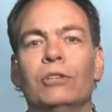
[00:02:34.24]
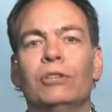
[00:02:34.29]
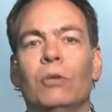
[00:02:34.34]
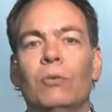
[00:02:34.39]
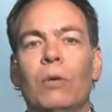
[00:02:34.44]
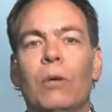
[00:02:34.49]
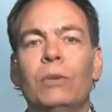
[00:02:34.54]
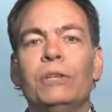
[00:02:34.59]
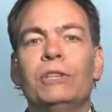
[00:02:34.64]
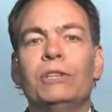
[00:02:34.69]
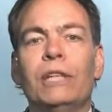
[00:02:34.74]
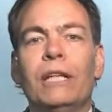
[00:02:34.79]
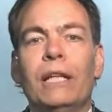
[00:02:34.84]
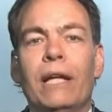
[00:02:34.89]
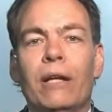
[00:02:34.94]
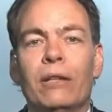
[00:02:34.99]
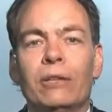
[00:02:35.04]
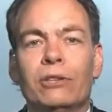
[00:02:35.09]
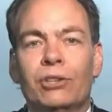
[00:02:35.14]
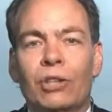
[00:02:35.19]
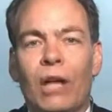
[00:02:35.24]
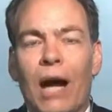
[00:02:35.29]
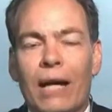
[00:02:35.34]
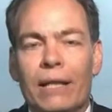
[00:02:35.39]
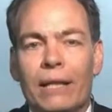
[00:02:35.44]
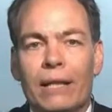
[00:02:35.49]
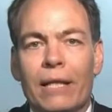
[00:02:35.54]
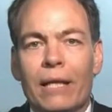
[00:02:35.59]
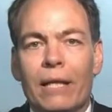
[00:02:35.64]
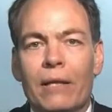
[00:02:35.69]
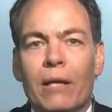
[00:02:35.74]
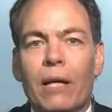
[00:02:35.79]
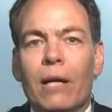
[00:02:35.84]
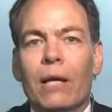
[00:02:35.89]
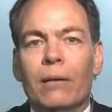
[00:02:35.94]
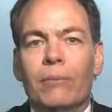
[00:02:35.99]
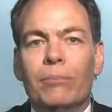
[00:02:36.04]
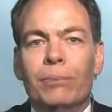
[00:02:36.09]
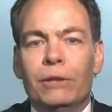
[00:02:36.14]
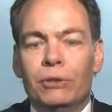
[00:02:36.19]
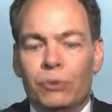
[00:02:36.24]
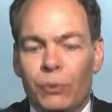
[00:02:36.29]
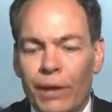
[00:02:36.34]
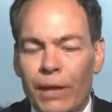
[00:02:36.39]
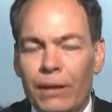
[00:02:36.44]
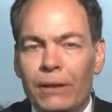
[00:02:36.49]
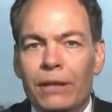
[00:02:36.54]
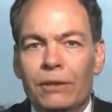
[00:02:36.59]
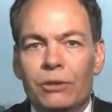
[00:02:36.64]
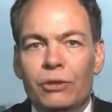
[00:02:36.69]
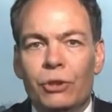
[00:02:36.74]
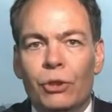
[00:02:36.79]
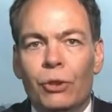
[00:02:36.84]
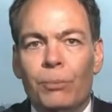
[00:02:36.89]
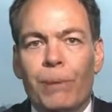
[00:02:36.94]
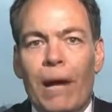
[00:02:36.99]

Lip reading: So what we see here is jockeying between these two